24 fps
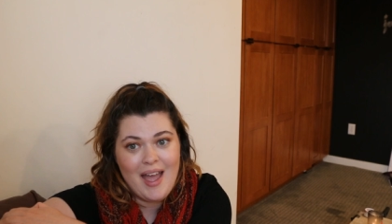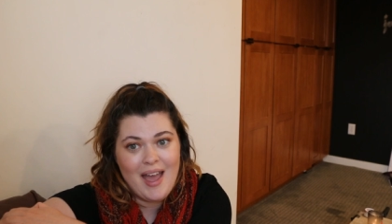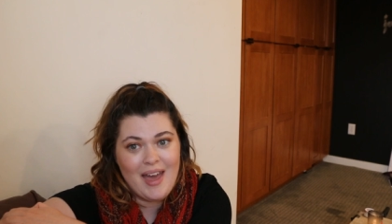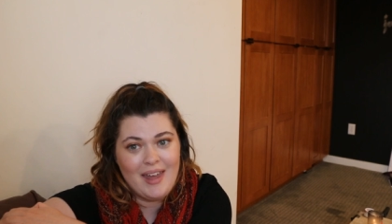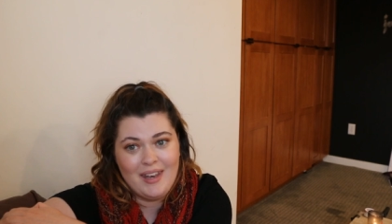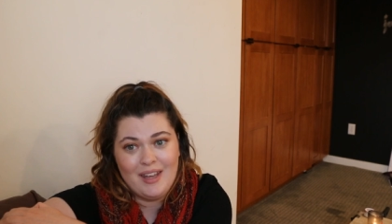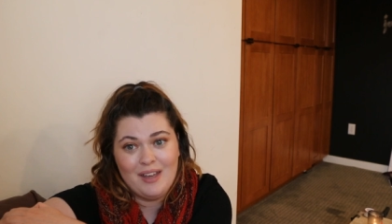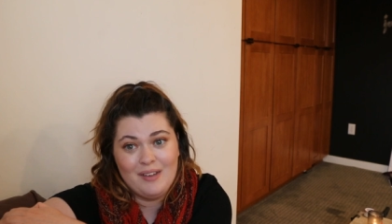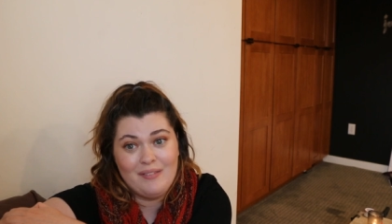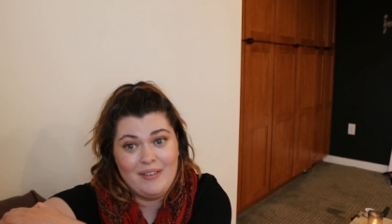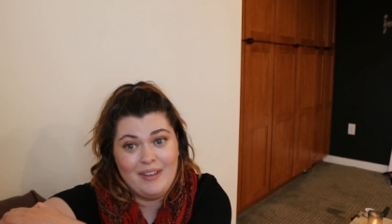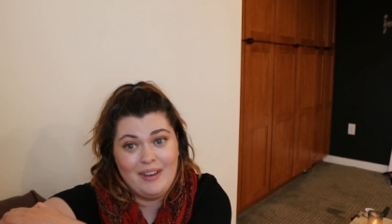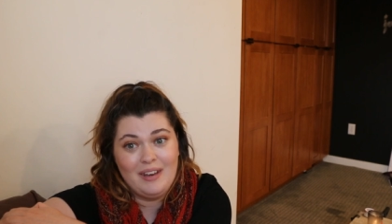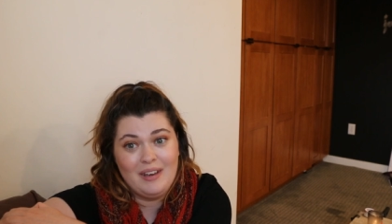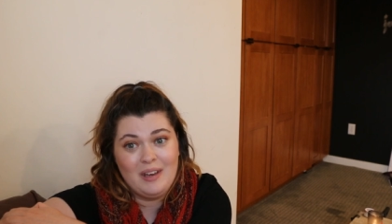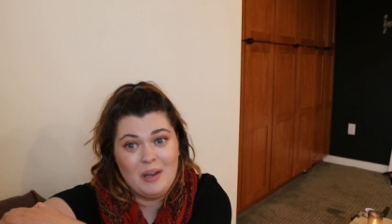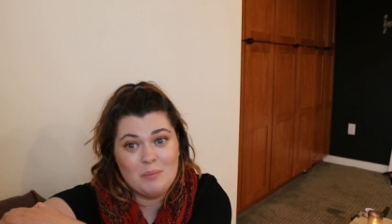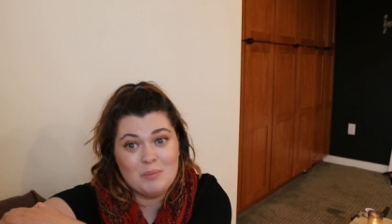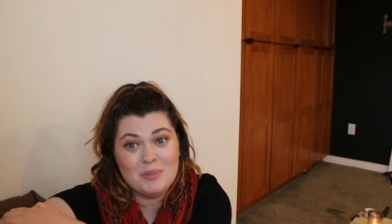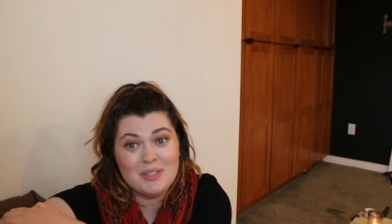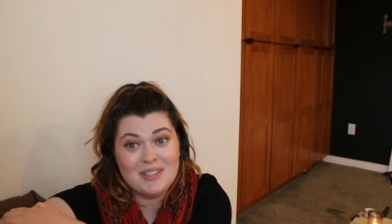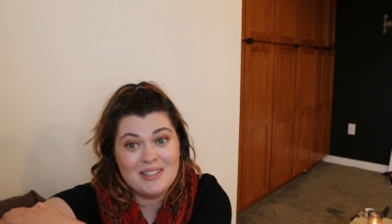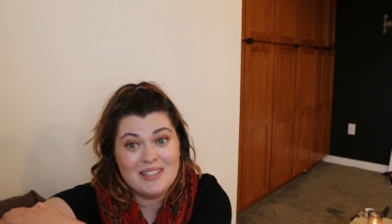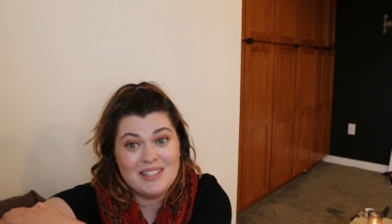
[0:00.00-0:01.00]
and I've ended
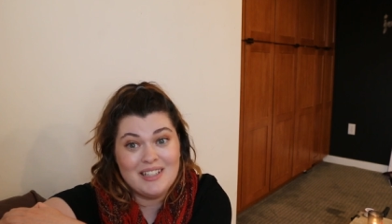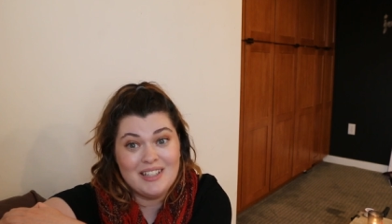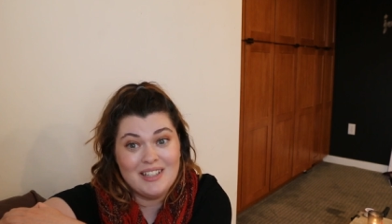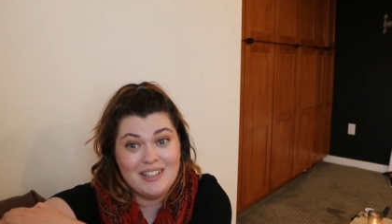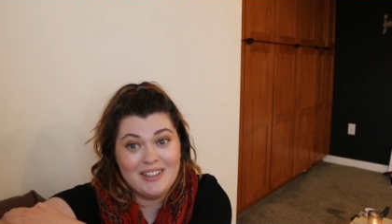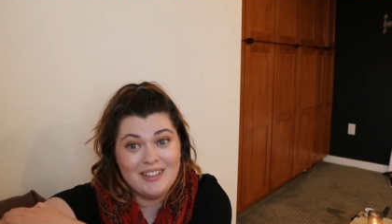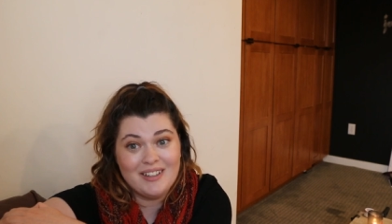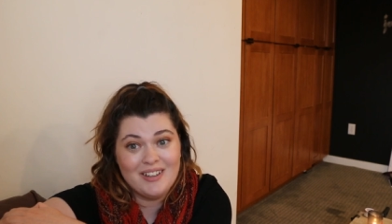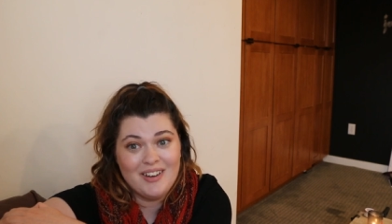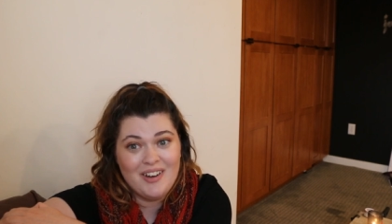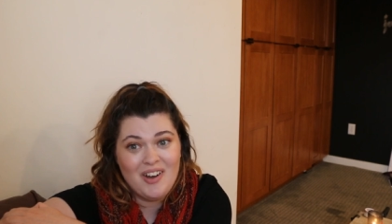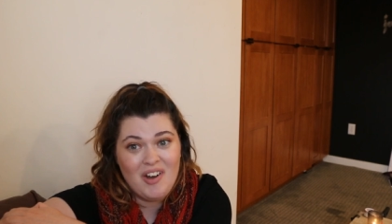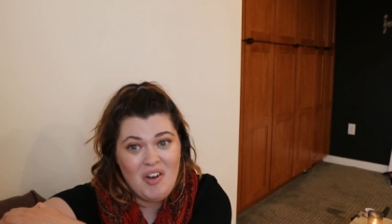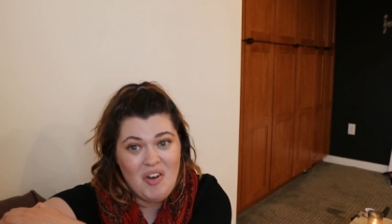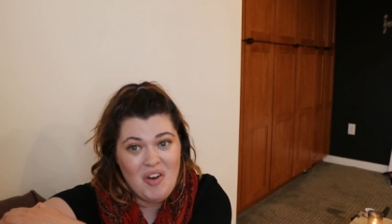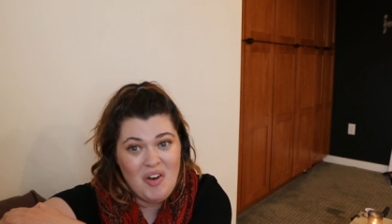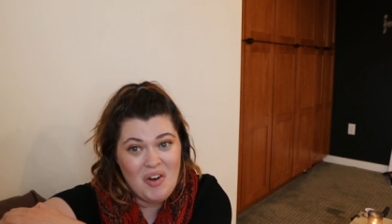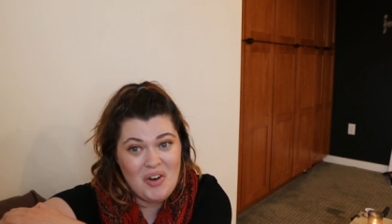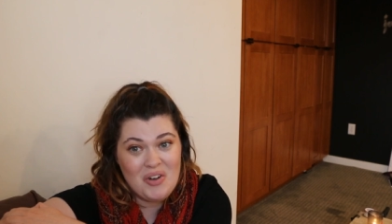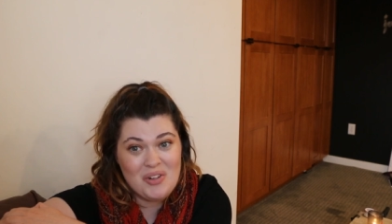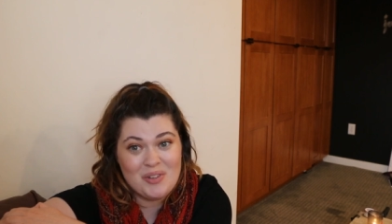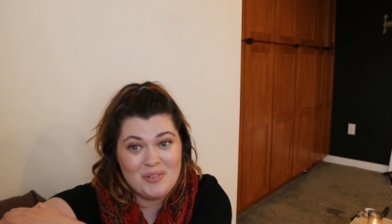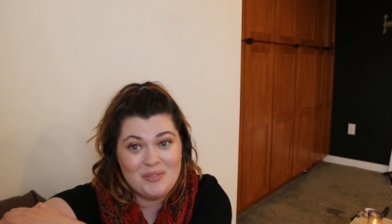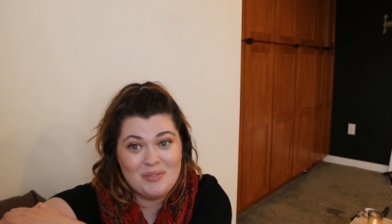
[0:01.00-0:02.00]
up deleting
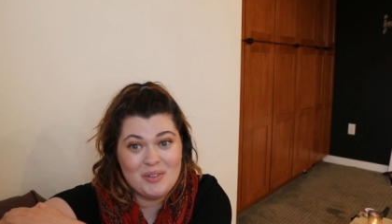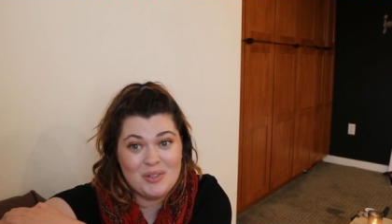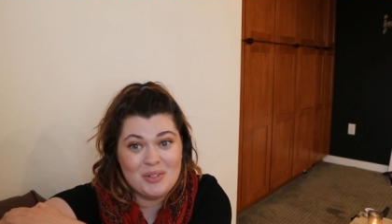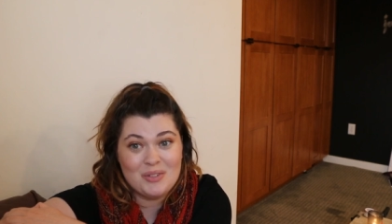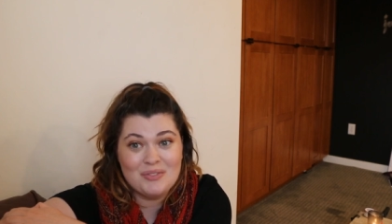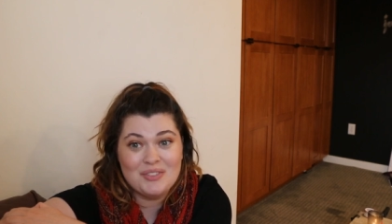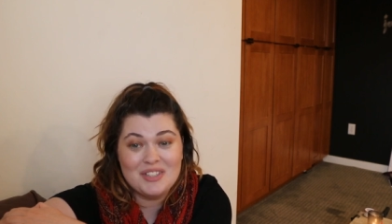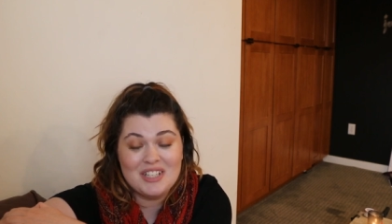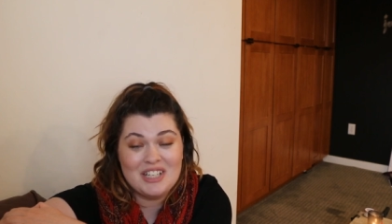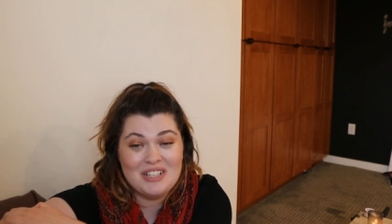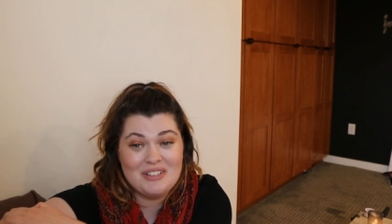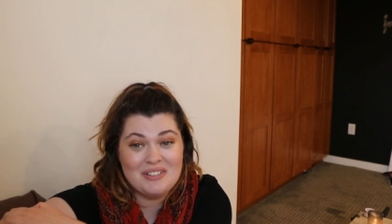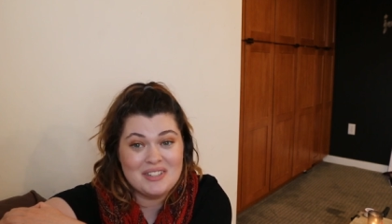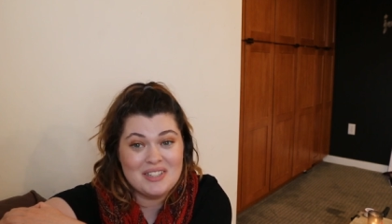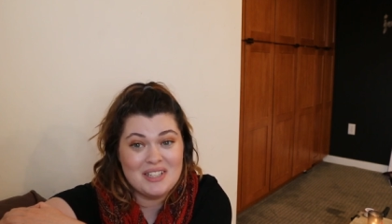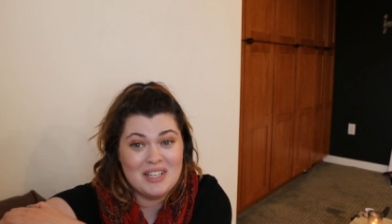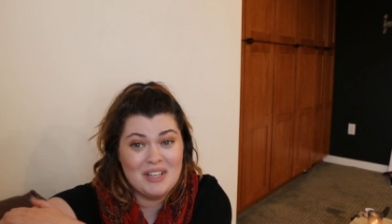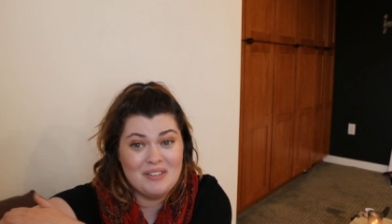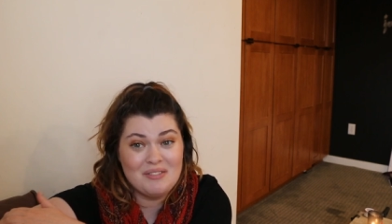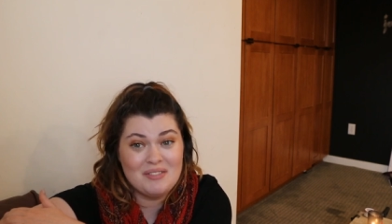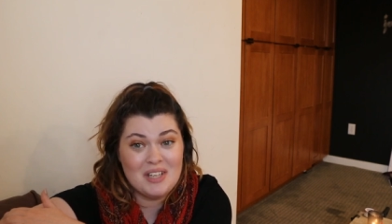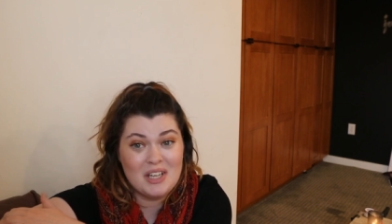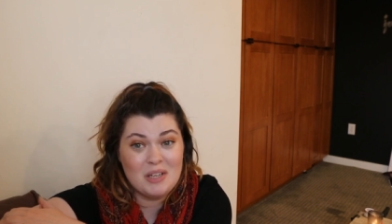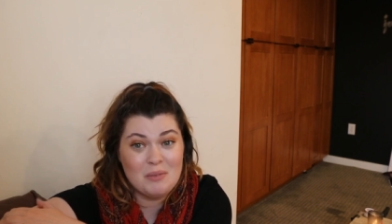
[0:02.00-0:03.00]
all of those videos
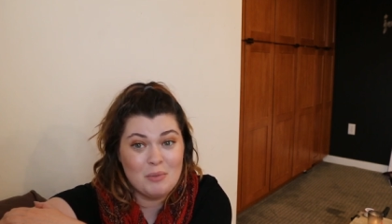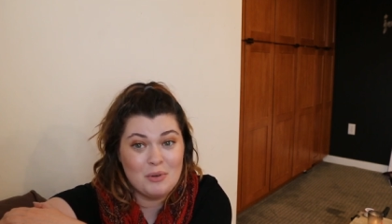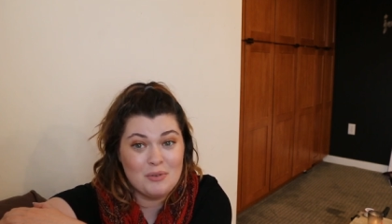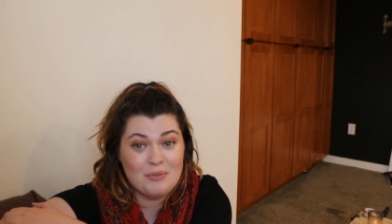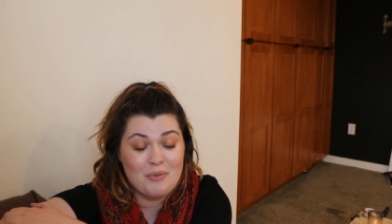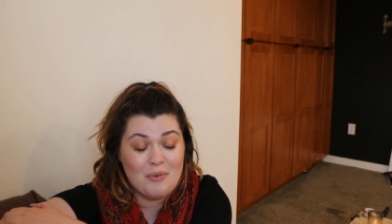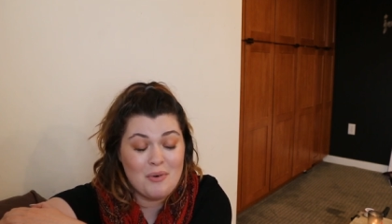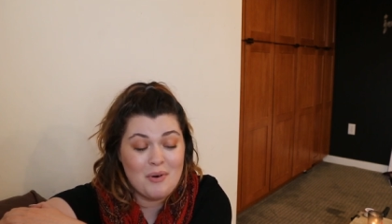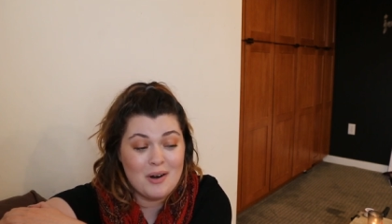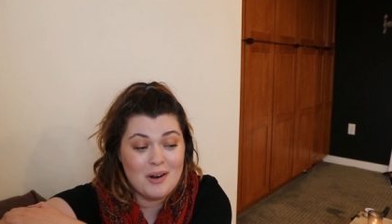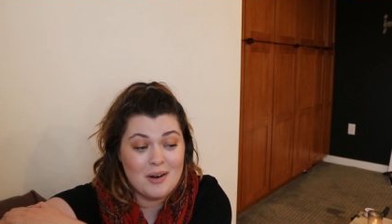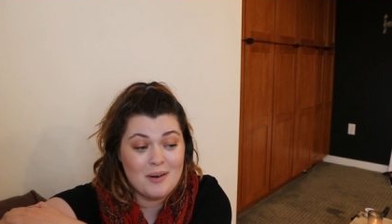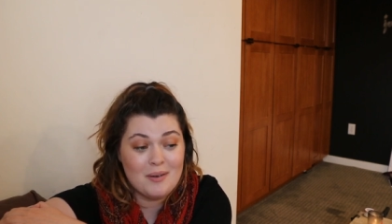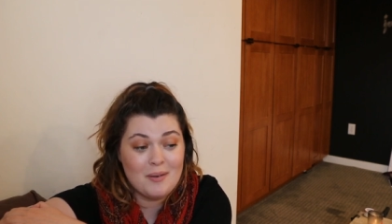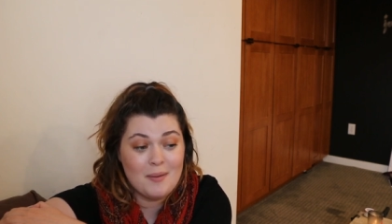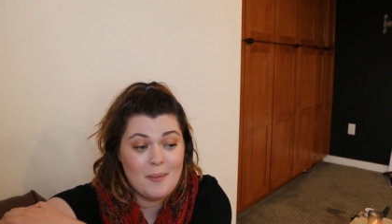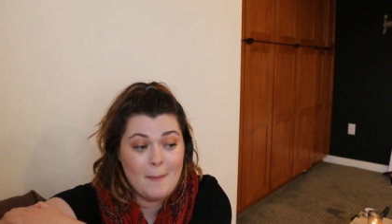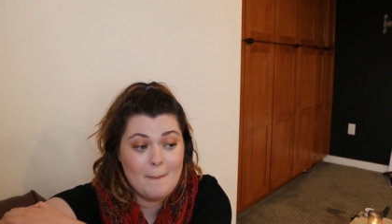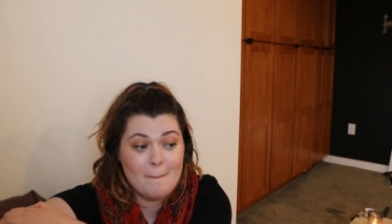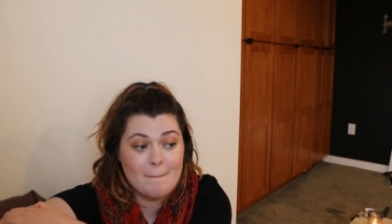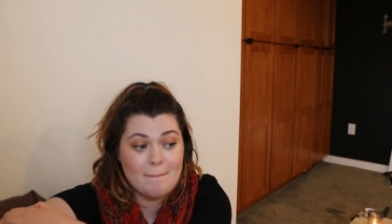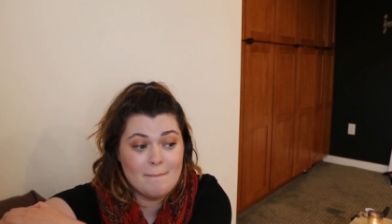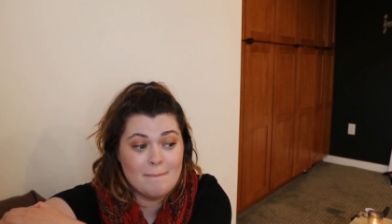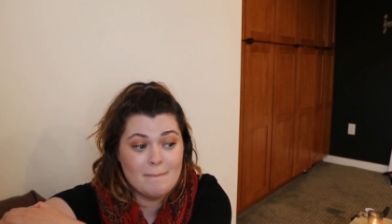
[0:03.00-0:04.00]
that I've done before
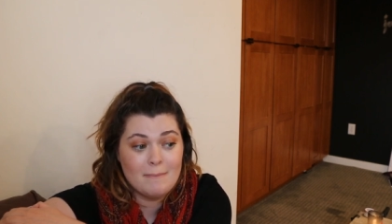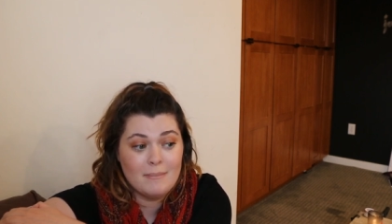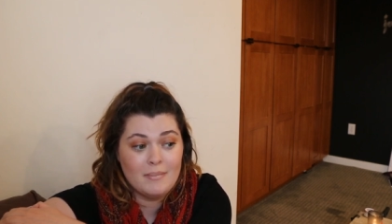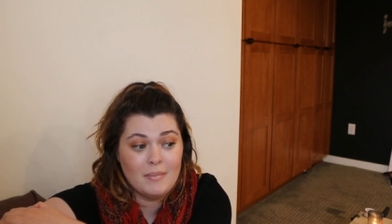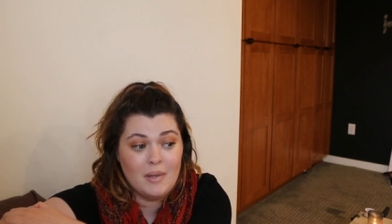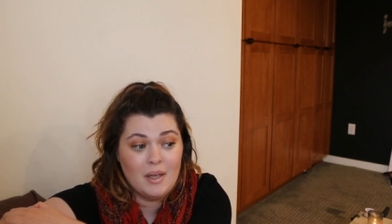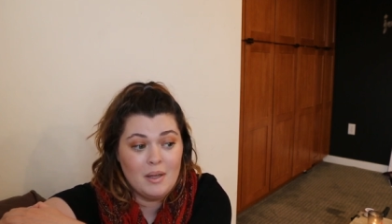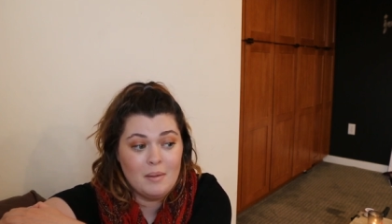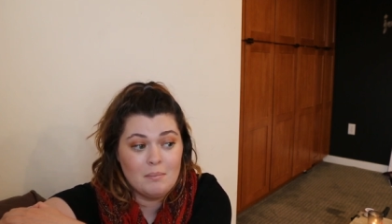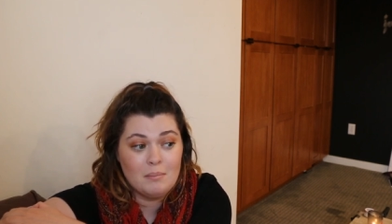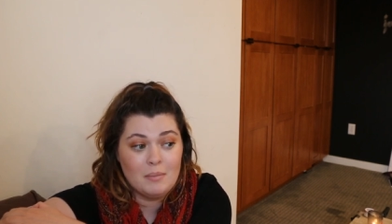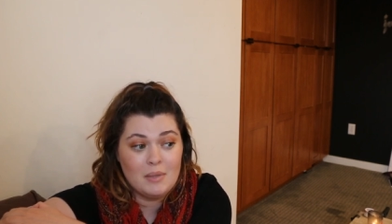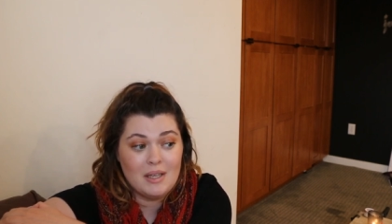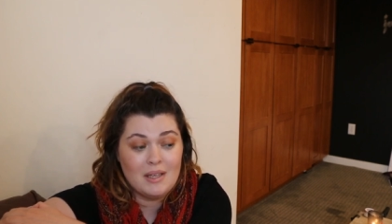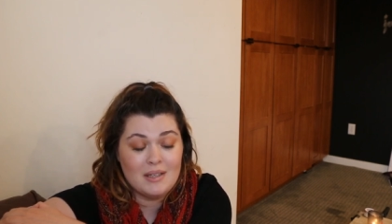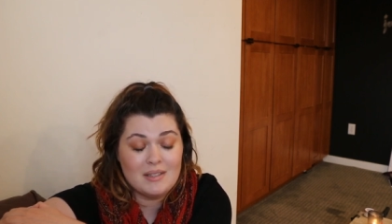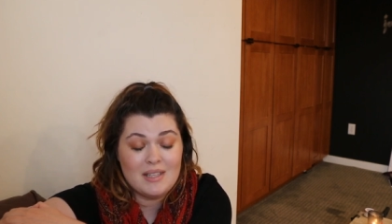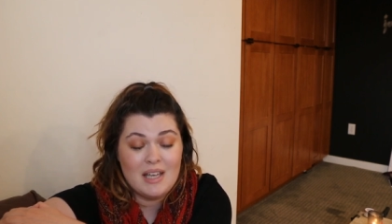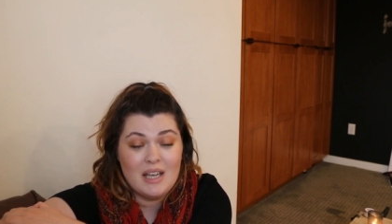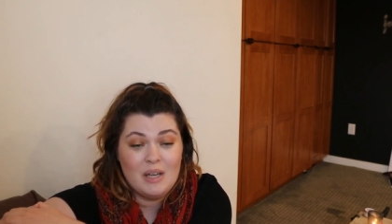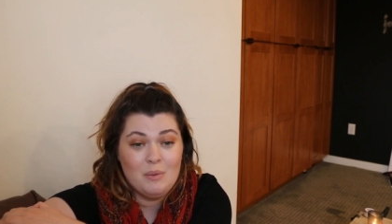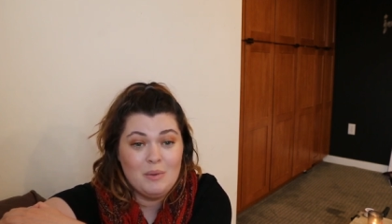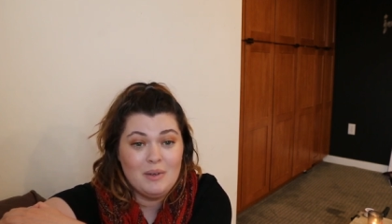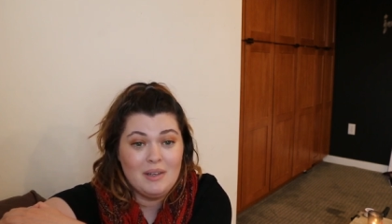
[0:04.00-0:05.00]

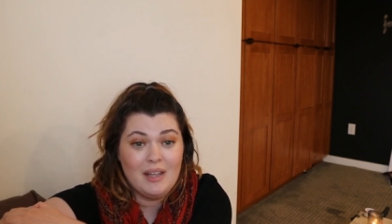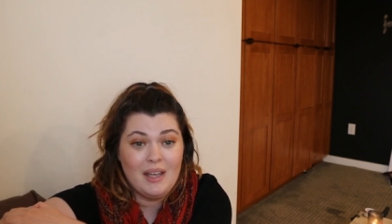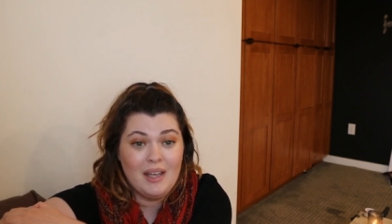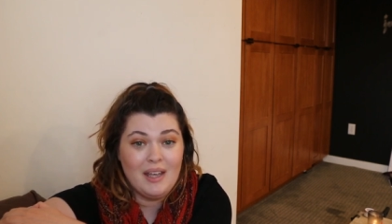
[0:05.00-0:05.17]
because I would